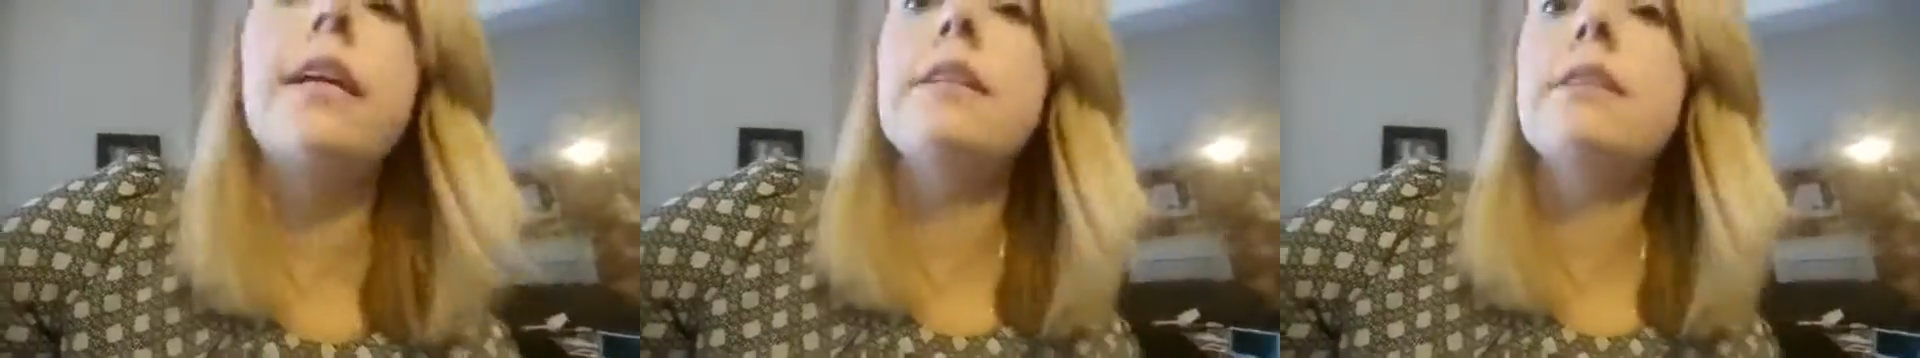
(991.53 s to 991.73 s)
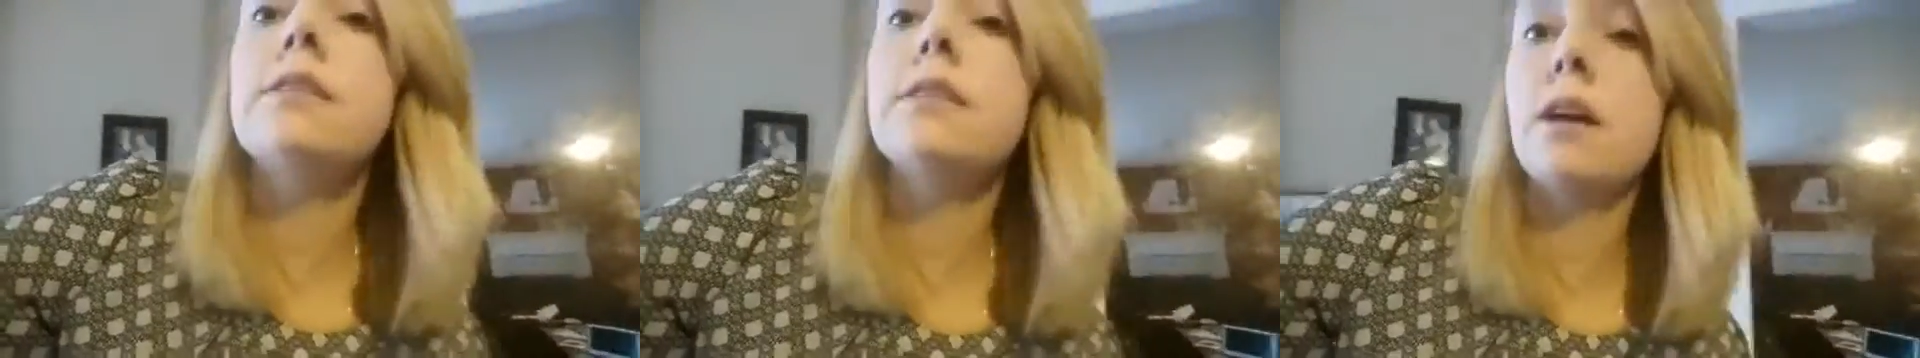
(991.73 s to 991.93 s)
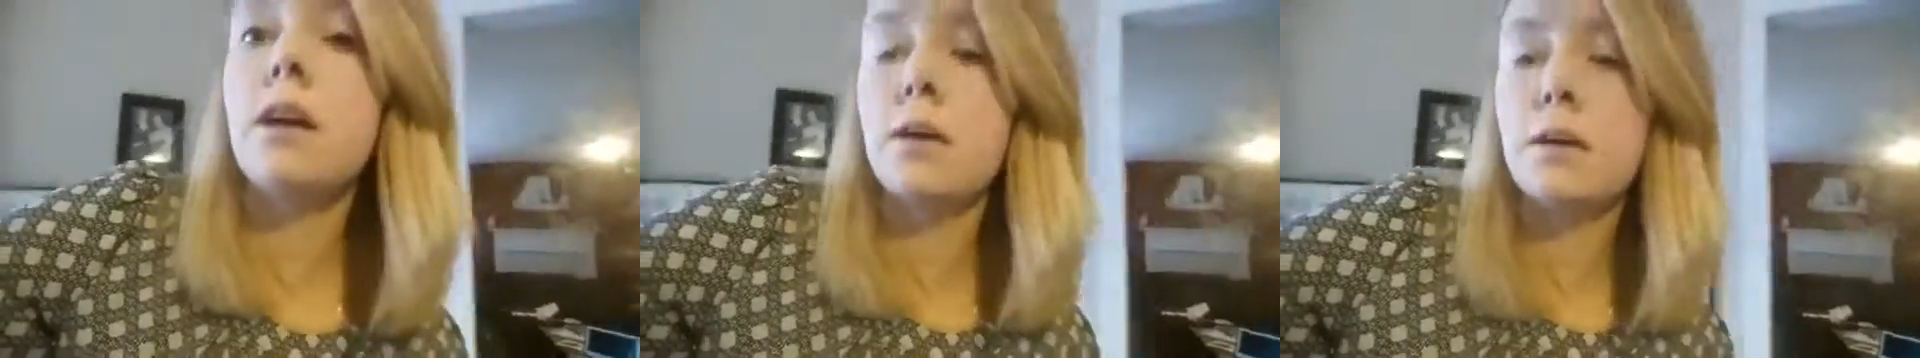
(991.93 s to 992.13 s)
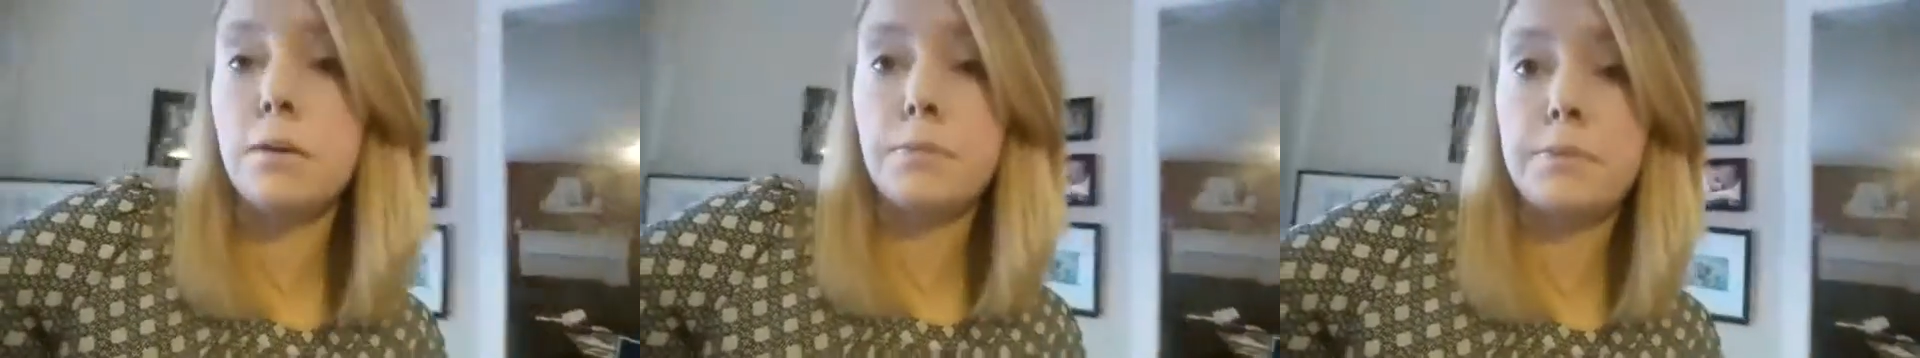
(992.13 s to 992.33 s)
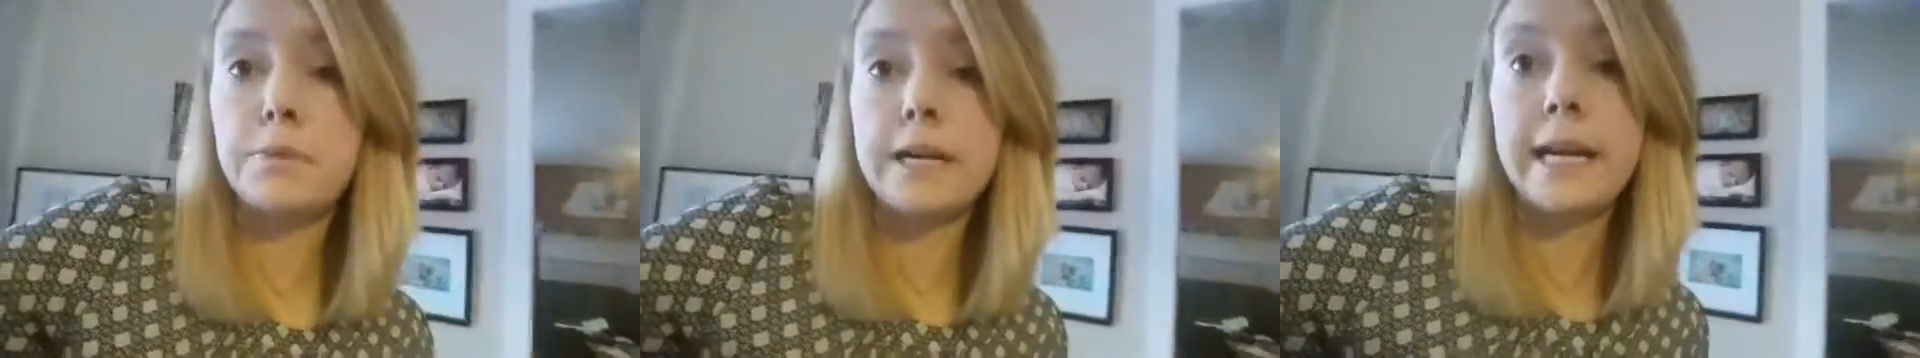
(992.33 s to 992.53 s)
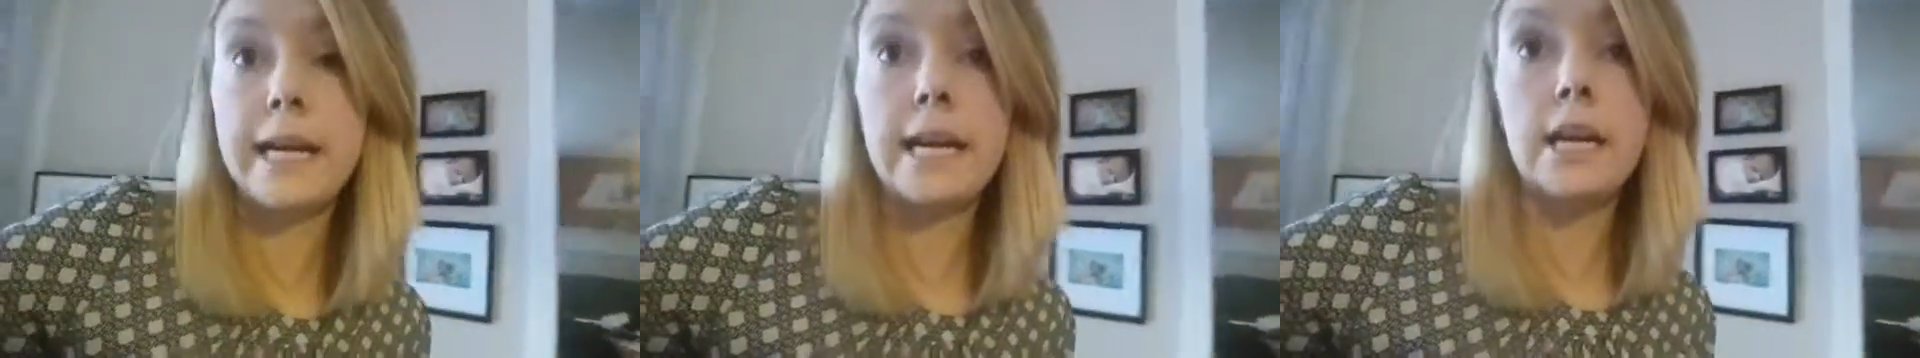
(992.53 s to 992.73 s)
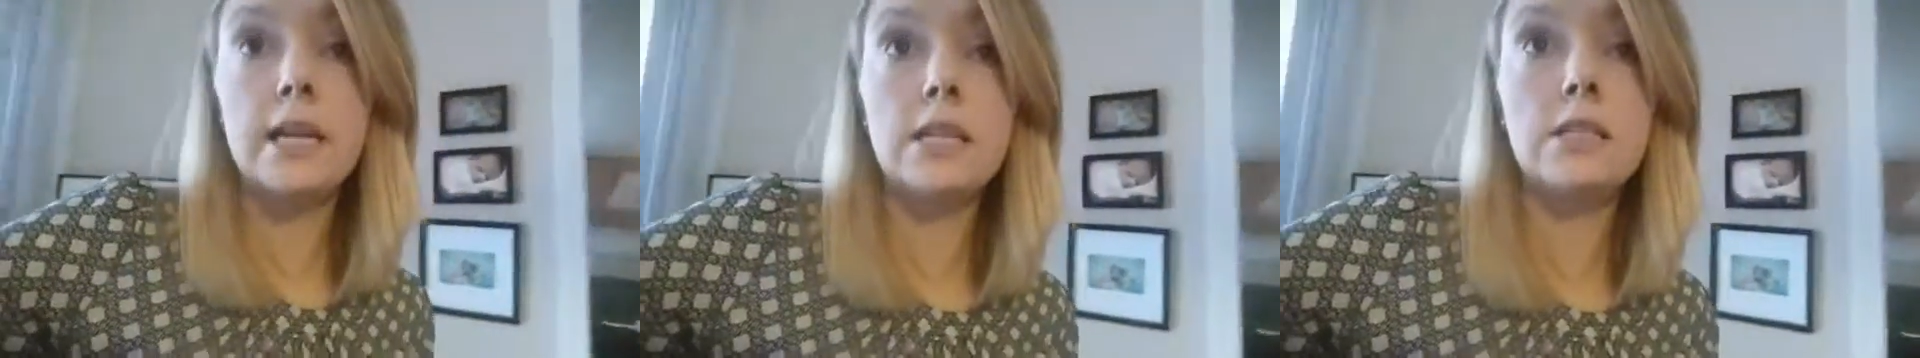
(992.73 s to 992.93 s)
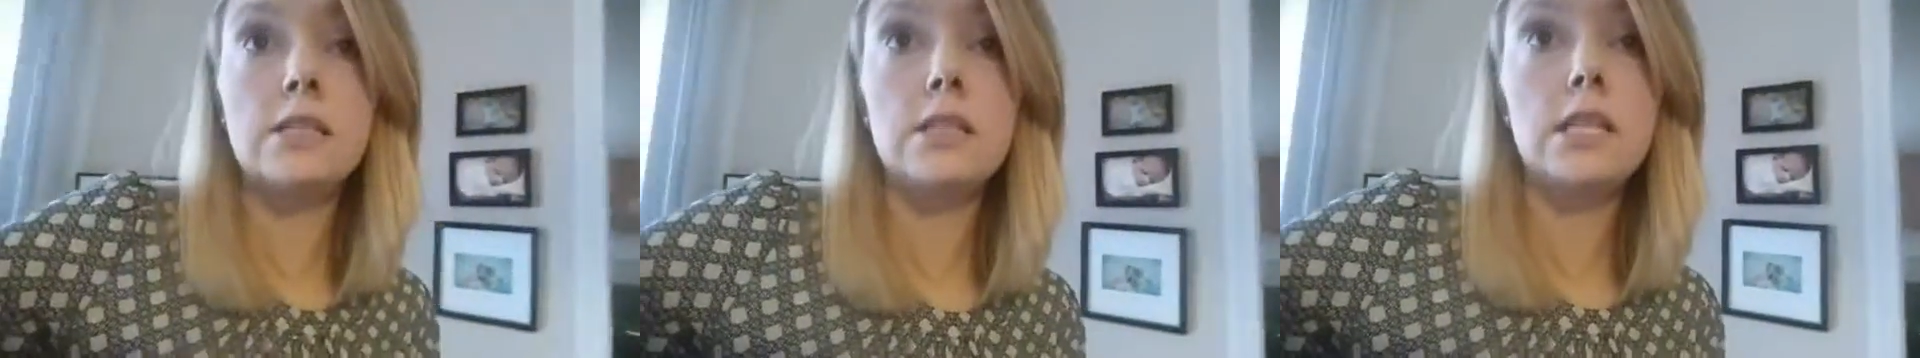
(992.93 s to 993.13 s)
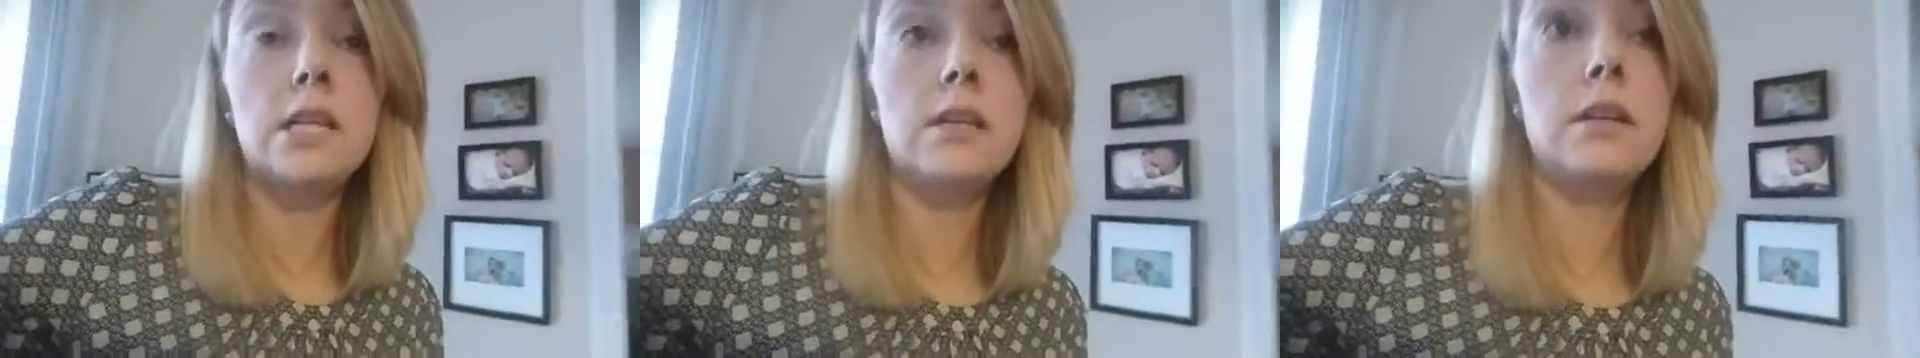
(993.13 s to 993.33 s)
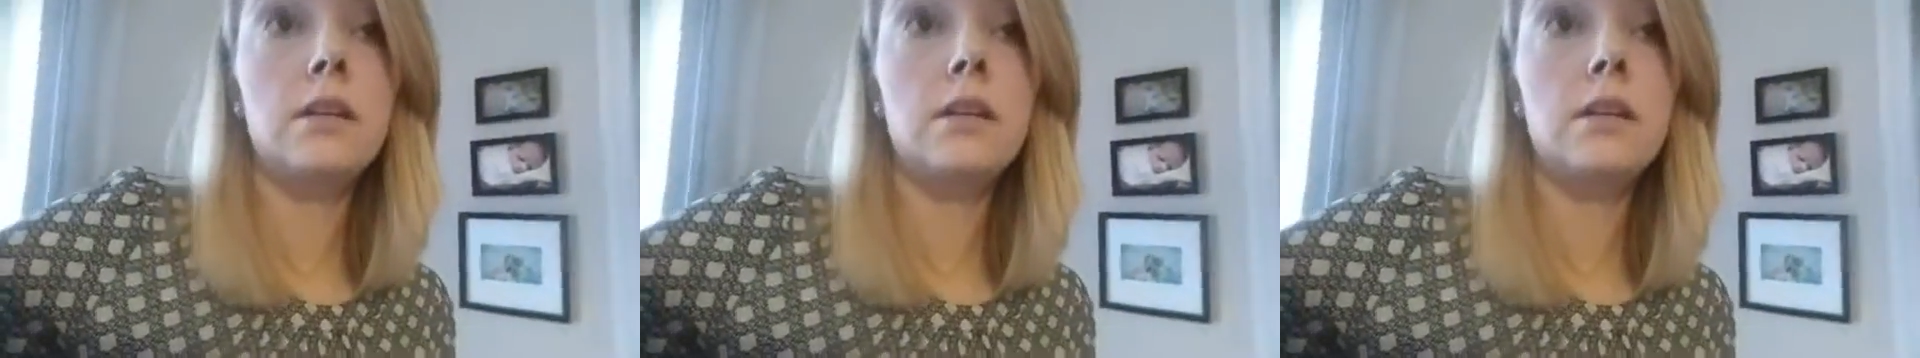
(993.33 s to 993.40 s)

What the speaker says: is a brand,